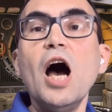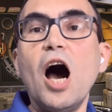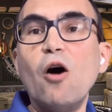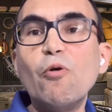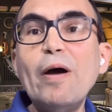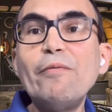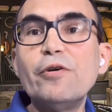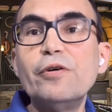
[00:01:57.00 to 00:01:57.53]

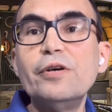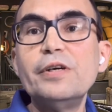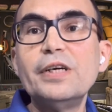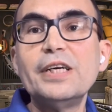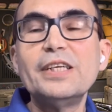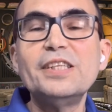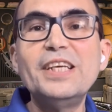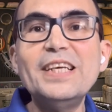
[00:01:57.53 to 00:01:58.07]
However,
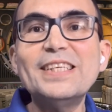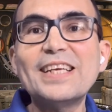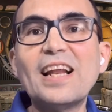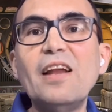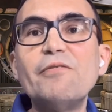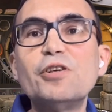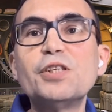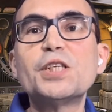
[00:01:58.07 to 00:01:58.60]
this
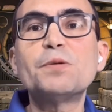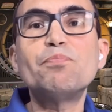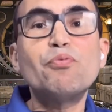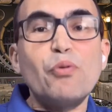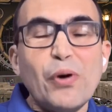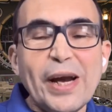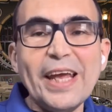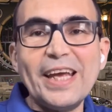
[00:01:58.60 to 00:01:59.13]
clever
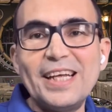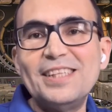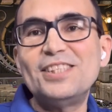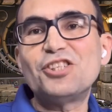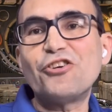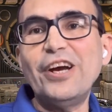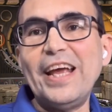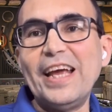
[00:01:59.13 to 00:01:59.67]
spring
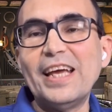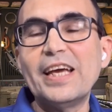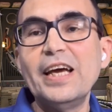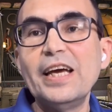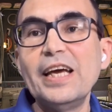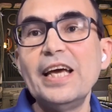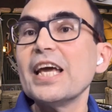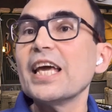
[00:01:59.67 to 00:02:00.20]
trick
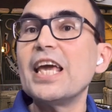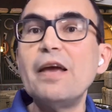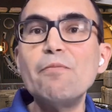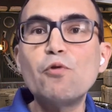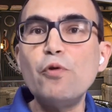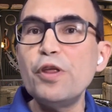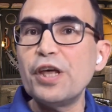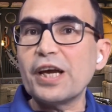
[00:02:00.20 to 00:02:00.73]

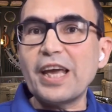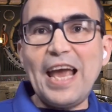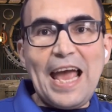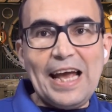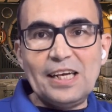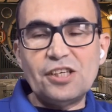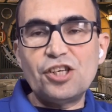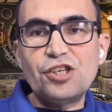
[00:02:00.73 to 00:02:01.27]
came with a
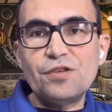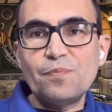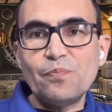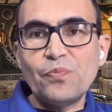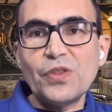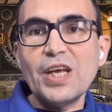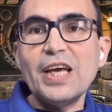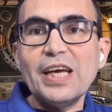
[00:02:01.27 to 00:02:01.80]
catch.
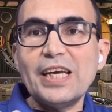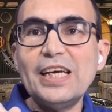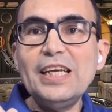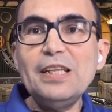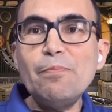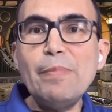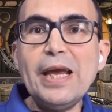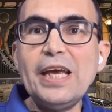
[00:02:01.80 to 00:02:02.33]

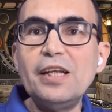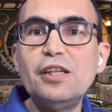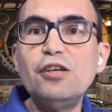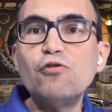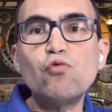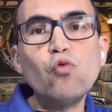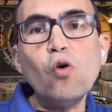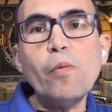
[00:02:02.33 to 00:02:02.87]
It made
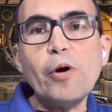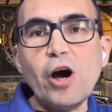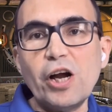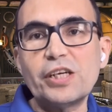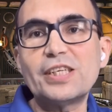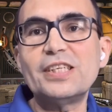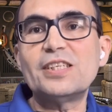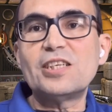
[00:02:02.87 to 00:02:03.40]
the
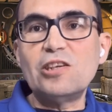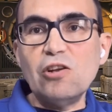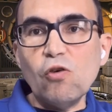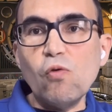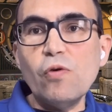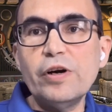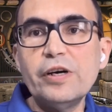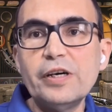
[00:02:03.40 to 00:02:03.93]
robot
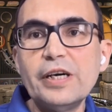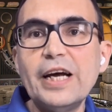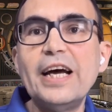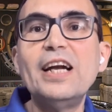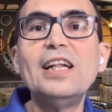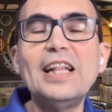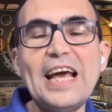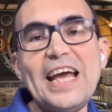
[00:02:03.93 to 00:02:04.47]
slower
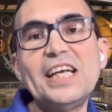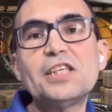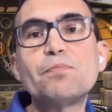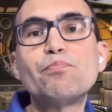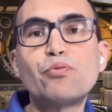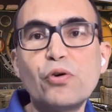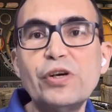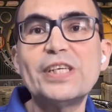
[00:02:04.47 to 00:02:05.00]
and less
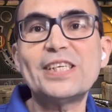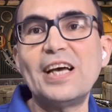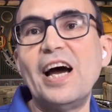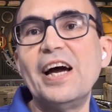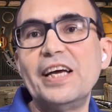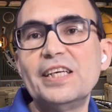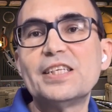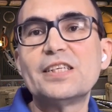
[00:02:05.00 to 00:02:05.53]

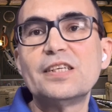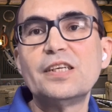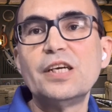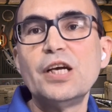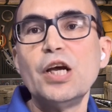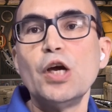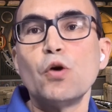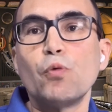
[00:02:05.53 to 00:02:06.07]
precise,
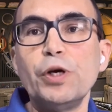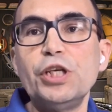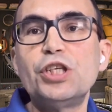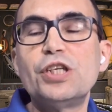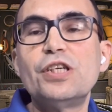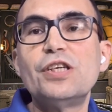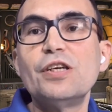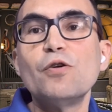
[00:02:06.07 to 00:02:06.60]

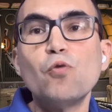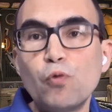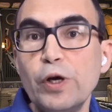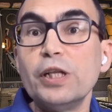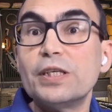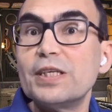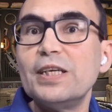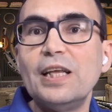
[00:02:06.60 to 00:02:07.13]
which
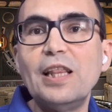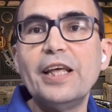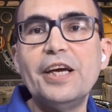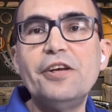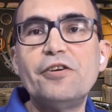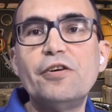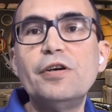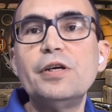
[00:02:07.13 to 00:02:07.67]
we'll see
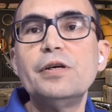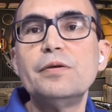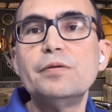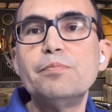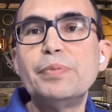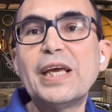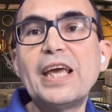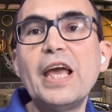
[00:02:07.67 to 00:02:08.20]
later
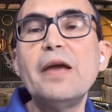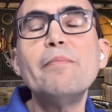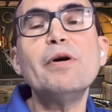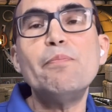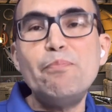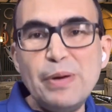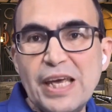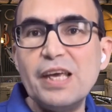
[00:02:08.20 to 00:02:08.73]
became a
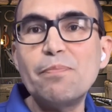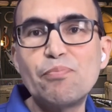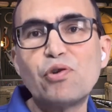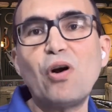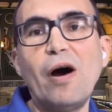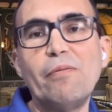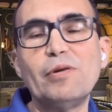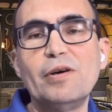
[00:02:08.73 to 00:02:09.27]
big
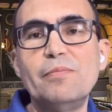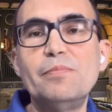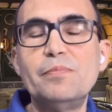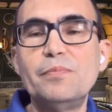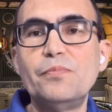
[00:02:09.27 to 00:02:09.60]
problem.